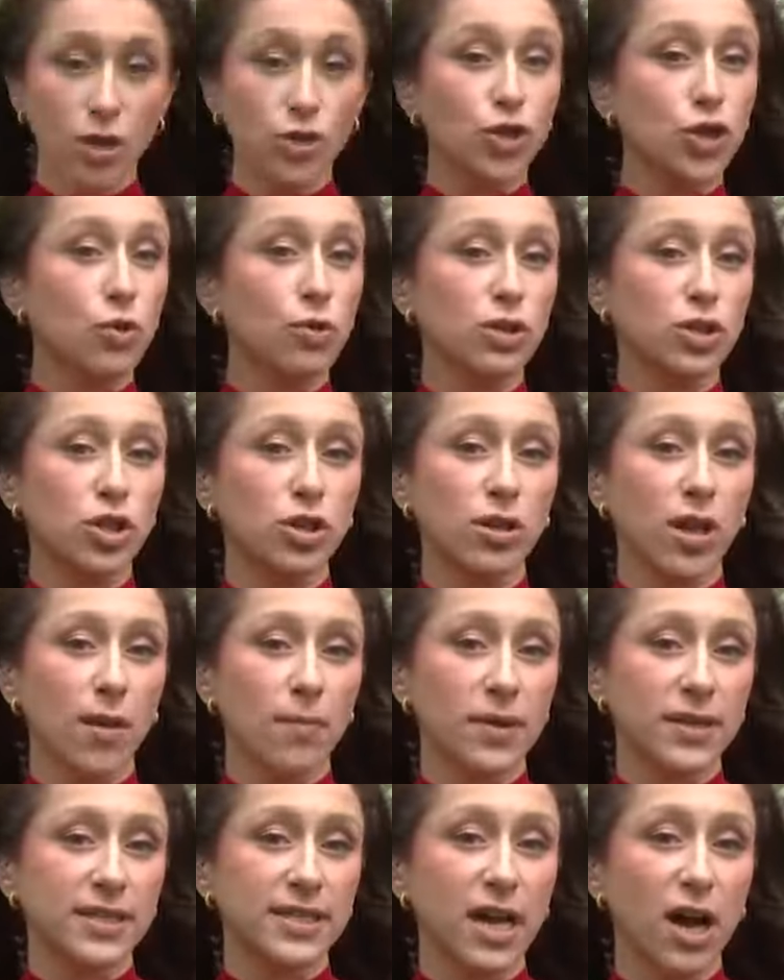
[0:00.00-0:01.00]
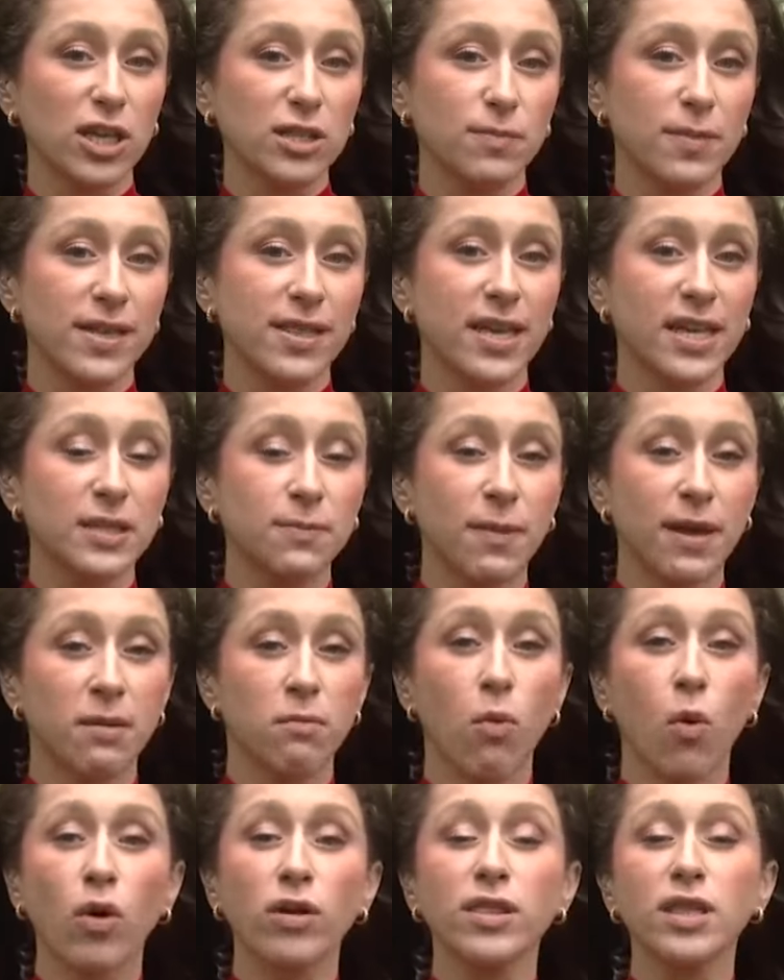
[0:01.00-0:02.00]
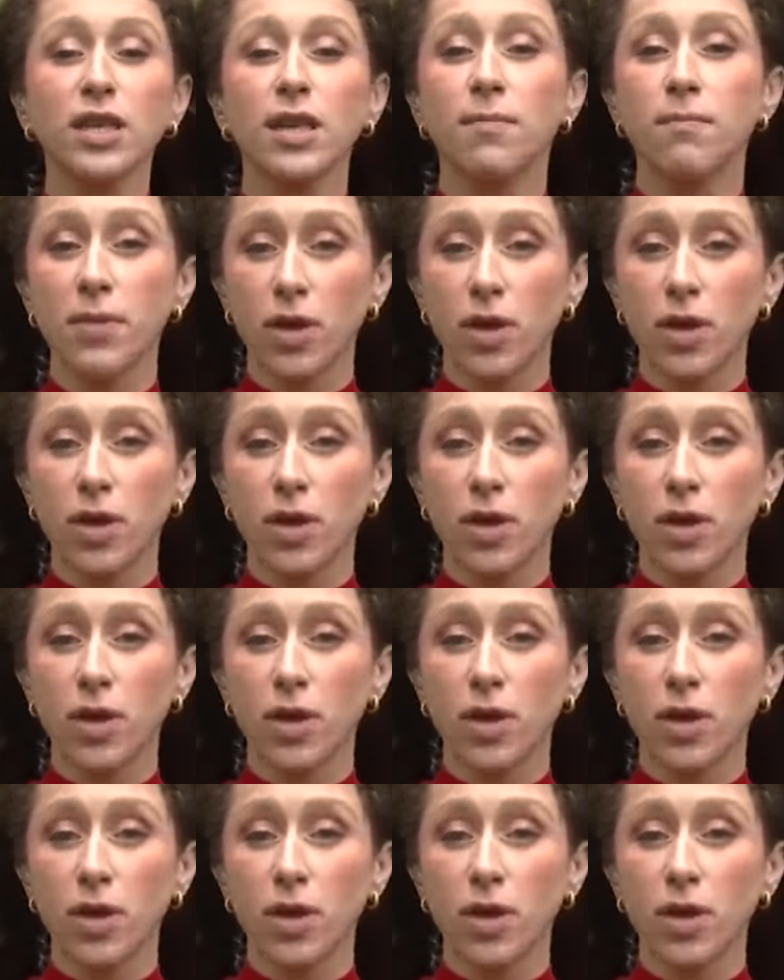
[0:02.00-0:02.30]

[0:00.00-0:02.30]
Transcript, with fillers: Jewish Columbus tells me they spend more than a